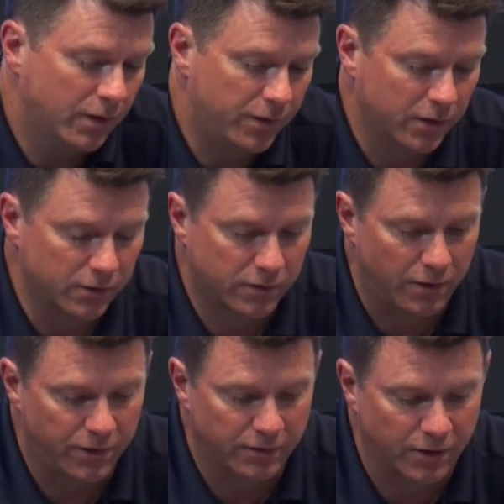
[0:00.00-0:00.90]
I think
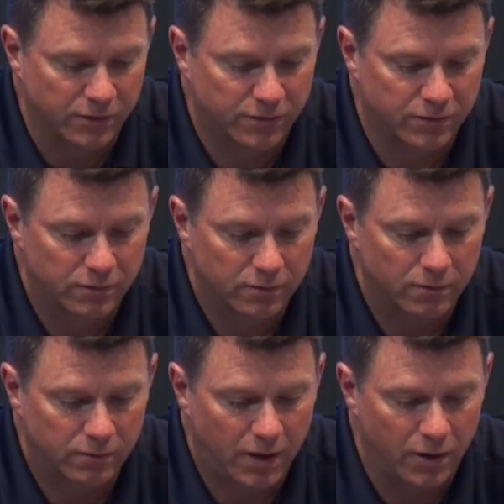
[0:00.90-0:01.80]
I think that's
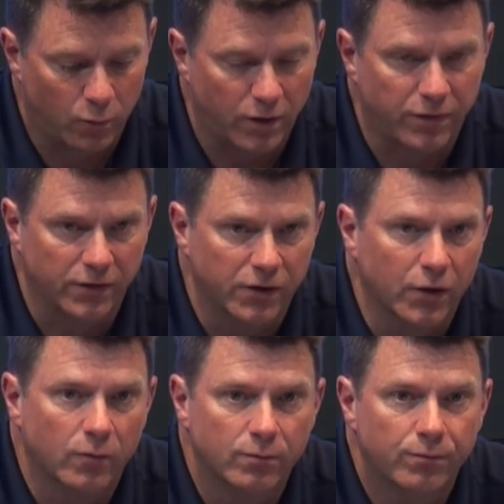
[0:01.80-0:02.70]
kind of the right thing to
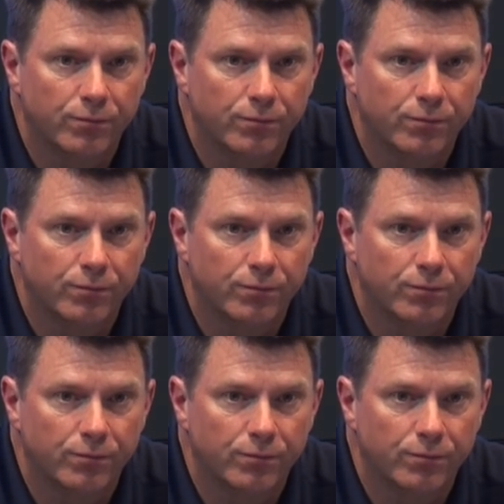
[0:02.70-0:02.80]
do.